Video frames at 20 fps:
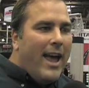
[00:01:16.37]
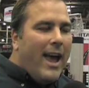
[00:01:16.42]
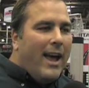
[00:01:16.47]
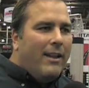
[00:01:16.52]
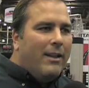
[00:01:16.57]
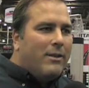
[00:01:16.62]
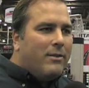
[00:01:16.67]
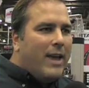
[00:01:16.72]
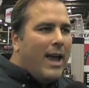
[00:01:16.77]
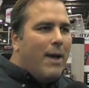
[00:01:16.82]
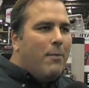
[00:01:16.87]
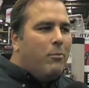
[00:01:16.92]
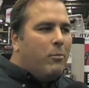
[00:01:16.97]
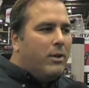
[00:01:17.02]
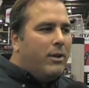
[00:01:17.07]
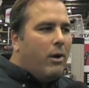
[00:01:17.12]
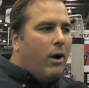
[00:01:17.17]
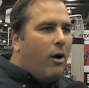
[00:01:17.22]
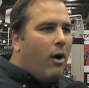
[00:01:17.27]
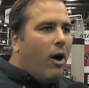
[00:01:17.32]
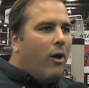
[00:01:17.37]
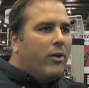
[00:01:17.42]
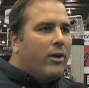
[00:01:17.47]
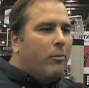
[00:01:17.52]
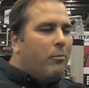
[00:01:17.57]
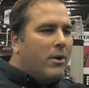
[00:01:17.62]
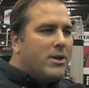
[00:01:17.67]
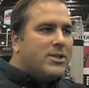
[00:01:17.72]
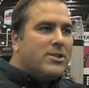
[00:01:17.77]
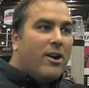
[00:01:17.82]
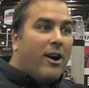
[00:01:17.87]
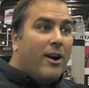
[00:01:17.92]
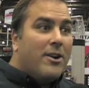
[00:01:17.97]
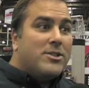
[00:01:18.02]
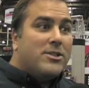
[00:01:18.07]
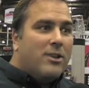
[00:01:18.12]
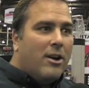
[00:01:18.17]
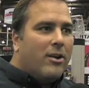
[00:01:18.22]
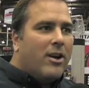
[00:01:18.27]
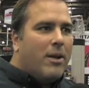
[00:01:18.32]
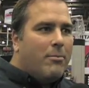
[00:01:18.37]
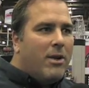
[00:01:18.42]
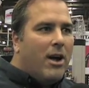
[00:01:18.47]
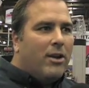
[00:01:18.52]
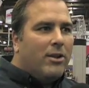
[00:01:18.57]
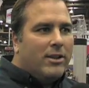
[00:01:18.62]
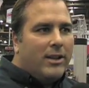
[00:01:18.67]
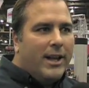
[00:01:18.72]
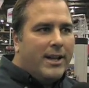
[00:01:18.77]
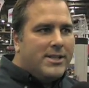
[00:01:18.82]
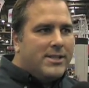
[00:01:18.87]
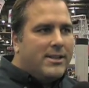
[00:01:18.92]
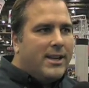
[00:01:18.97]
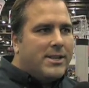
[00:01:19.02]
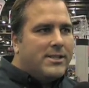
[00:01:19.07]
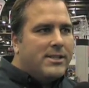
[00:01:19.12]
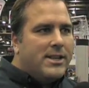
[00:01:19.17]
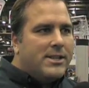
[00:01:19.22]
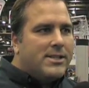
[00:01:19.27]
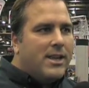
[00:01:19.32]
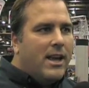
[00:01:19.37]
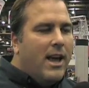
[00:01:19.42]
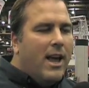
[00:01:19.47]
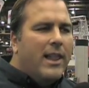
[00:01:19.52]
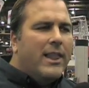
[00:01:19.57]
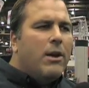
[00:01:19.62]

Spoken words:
And it came when all the muscle cars started coming out in the late 60s.